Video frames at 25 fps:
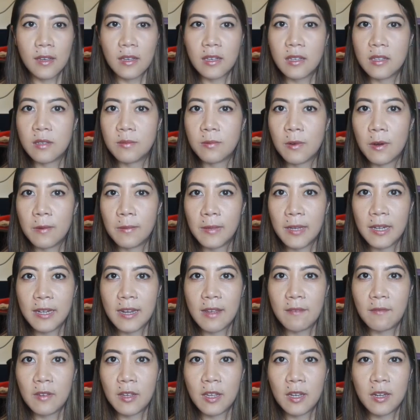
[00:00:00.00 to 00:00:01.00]
it's probably
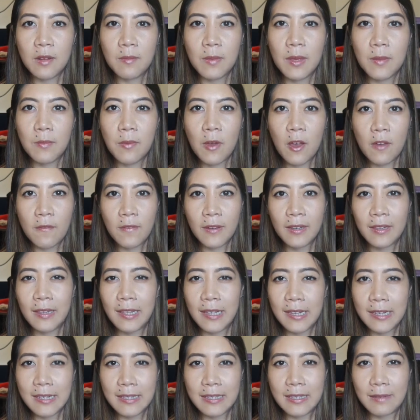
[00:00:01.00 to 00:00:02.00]
never going to be
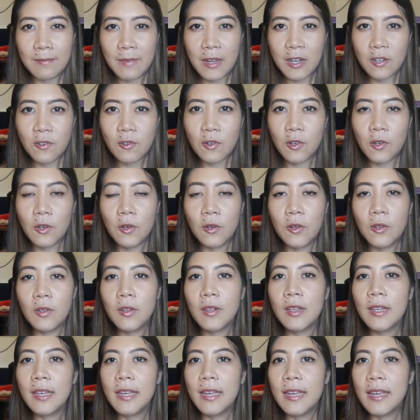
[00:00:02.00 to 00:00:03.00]
perfectly
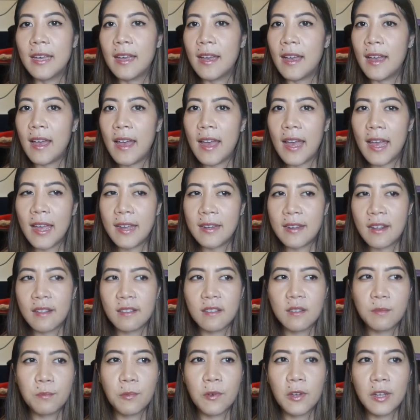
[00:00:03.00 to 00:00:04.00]
symmetrical, and at
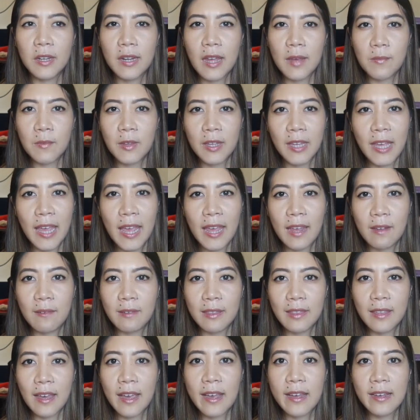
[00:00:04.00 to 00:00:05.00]
this point I'm okay
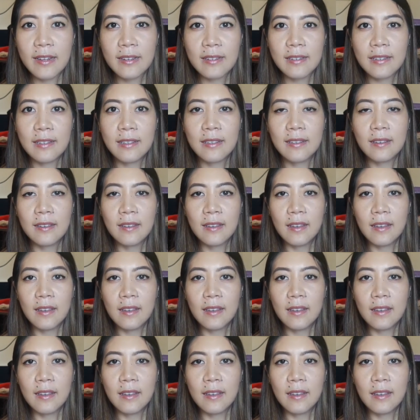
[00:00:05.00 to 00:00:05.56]
with that.